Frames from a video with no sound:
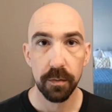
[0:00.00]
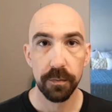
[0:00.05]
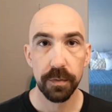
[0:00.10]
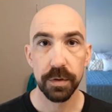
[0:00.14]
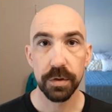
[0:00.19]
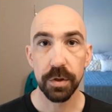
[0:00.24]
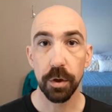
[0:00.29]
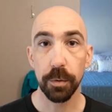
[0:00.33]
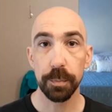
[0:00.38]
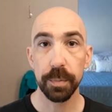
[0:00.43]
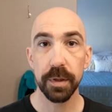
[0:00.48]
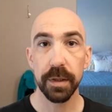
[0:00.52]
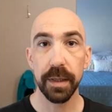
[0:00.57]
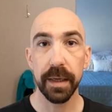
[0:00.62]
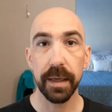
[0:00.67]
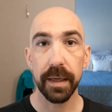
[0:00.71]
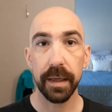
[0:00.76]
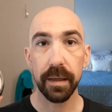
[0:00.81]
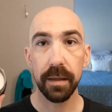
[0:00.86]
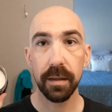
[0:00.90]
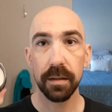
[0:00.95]
For soap
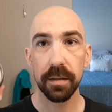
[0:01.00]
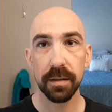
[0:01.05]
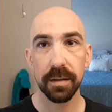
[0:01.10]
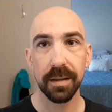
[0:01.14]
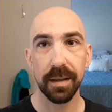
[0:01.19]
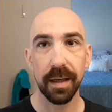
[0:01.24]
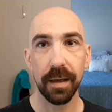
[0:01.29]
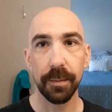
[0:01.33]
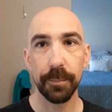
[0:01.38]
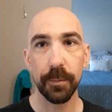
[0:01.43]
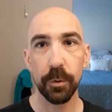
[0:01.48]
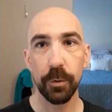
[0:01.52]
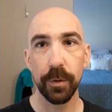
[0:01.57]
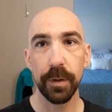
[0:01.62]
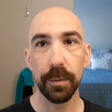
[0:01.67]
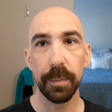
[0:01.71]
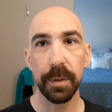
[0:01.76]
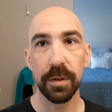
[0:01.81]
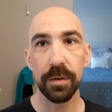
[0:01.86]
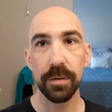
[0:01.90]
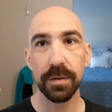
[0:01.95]
today, I'm going to
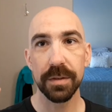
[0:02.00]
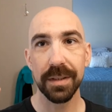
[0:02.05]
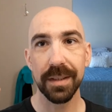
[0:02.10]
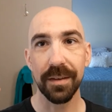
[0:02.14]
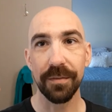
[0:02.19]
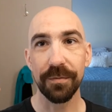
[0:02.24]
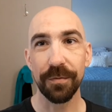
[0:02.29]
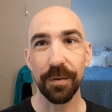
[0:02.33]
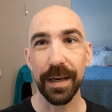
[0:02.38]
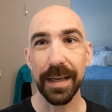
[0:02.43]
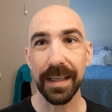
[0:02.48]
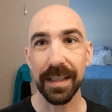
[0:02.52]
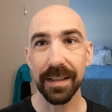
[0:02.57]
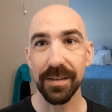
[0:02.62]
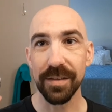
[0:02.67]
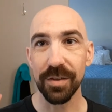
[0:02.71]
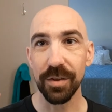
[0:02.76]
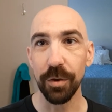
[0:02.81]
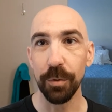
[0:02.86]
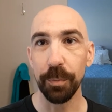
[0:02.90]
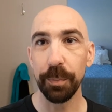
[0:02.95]
be using a Franken
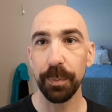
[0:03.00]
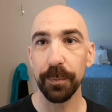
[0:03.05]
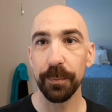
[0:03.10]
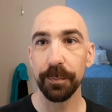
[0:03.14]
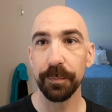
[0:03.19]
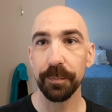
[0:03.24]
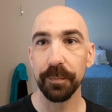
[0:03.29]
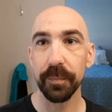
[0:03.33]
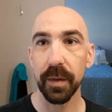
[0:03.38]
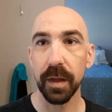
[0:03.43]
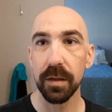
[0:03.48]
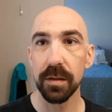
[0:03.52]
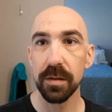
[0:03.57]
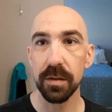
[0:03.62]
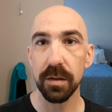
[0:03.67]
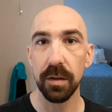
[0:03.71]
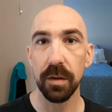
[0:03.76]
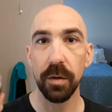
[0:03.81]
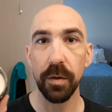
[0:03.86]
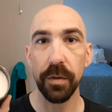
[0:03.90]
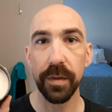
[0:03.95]
soap.
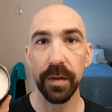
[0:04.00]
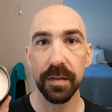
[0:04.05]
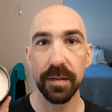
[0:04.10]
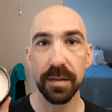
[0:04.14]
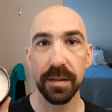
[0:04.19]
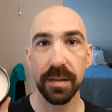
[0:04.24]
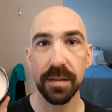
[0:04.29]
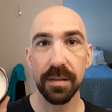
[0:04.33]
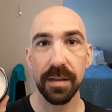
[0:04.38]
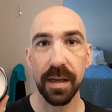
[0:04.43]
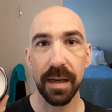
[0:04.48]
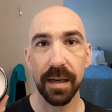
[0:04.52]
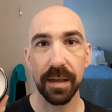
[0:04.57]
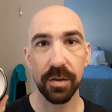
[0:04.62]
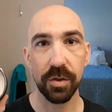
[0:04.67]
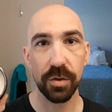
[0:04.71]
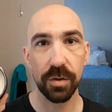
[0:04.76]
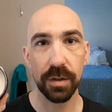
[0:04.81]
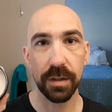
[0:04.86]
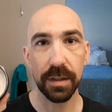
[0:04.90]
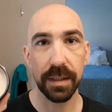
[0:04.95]
So this is
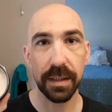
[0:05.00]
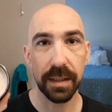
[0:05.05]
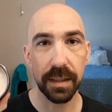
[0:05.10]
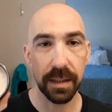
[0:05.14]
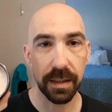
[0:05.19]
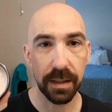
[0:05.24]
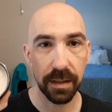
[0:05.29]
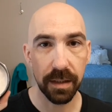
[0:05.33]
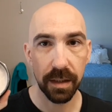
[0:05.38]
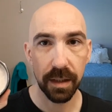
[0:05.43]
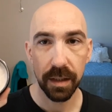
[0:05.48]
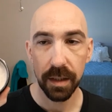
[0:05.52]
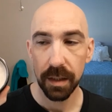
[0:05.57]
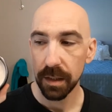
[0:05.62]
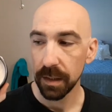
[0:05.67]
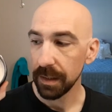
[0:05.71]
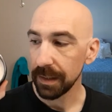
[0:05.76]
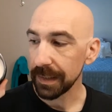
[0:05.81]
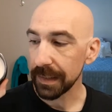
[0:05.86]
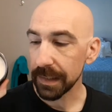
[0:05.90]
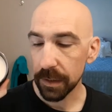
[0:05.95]
actually
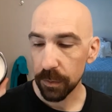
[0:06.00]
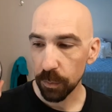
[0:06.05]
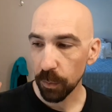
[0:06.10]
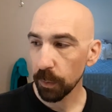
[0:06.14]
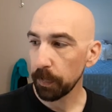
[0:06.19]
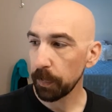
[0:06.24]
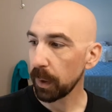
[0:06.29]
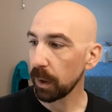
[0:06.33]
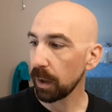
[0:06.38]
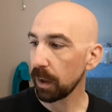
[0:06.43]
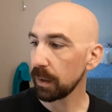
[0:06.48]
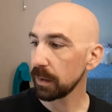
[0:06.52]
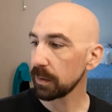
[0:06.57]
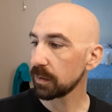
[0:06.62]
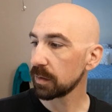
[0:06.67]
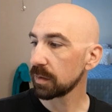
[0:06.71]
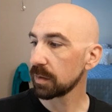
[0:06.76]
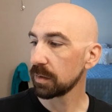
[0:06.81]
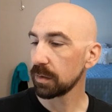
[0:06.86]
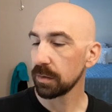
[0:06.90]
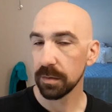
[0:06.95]
equal
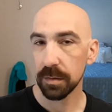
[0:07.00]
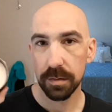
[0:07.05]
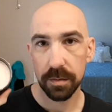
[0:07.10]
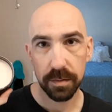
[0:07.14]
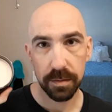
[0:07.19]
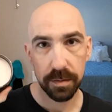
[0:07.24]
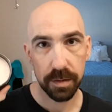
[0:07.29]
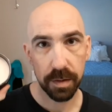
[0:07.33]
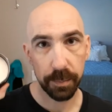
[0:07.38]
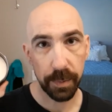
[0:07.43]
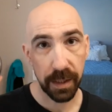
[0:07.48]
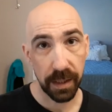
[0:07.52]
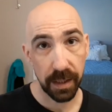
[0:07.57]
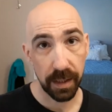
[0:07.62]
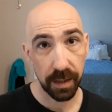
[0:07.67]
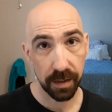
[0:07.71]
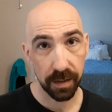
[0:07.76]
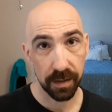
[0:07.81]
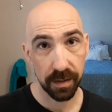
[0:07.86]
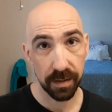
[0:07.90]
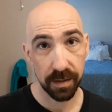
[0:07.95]
parts
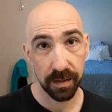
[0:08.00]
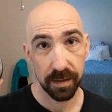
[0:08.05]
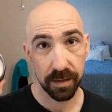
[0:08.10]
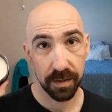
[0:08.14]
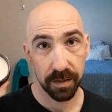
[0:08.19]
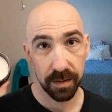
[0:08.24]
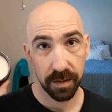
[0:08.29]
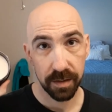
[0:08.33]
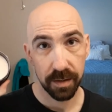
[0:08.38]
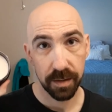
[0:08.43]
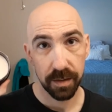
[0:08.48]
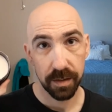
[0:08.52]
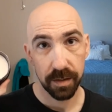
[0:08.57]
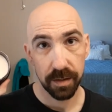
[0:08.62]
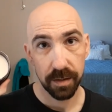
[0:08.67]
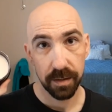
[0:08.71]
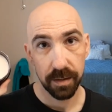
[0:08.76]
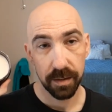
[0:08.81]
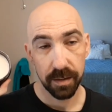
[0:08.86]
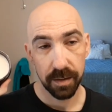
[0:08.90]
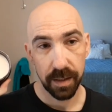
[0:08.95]
Tabak,
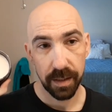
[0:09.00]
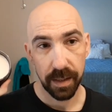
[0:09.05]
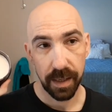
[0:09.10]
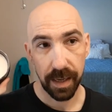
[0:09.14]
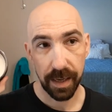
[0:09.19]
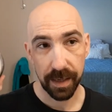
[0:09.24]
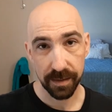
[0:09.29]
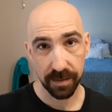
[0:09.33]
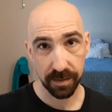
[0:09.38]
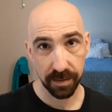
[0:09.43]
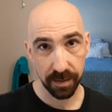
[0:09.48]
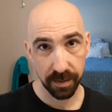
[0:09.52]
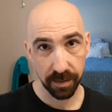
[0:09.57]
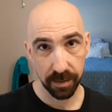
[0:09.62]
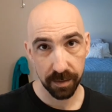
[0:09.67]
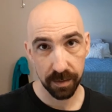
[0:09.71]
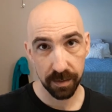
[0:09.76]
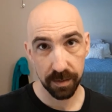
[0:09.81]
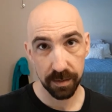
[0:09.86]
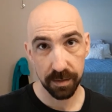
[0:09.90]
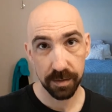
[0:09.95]

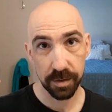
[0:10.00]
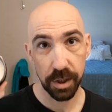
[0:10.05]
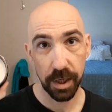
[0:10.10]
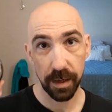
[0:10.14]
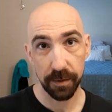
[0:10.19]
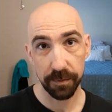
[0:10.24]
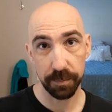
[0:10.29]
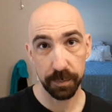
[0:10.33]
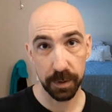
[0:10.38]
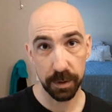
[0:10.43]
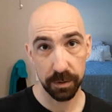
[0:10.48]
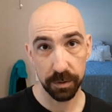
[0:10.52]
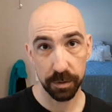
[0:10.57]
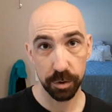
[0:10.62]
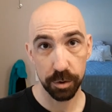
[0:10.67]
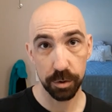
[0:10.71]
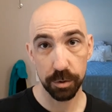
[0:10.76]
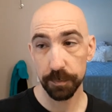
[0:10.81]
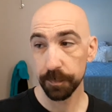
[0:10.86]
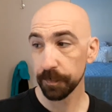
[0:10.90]
Haslinger Schafmilch,